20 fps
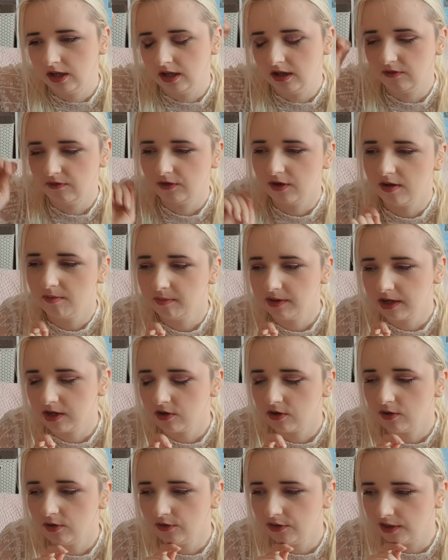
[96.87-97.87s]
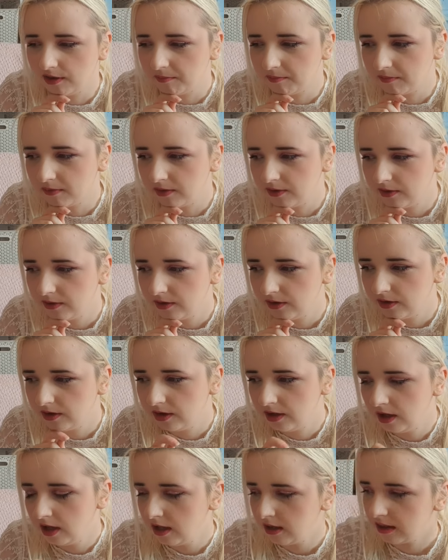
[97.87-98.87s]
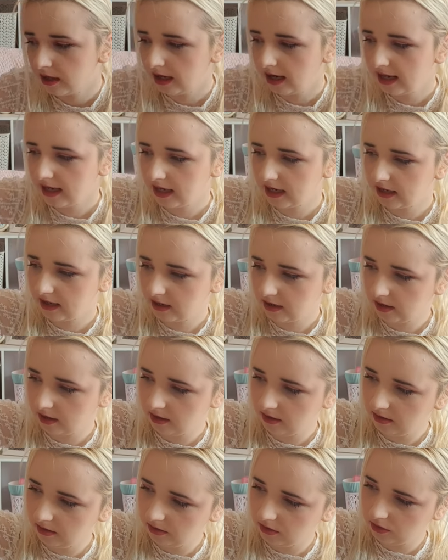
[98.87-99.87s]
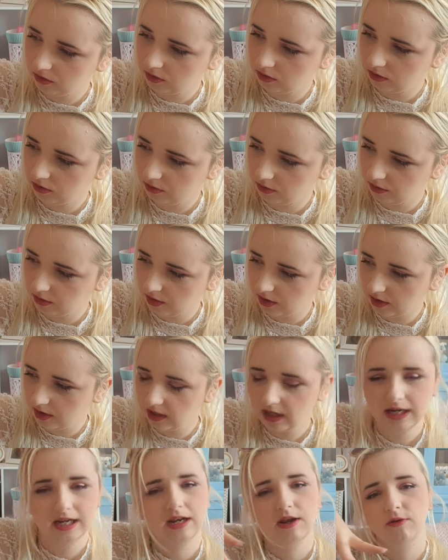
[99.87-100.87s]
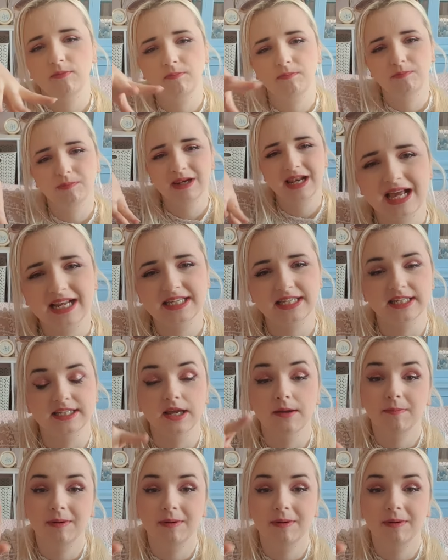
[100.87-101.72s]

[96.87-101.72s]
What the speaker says: I've forgotten what you call them. They're like little platters, a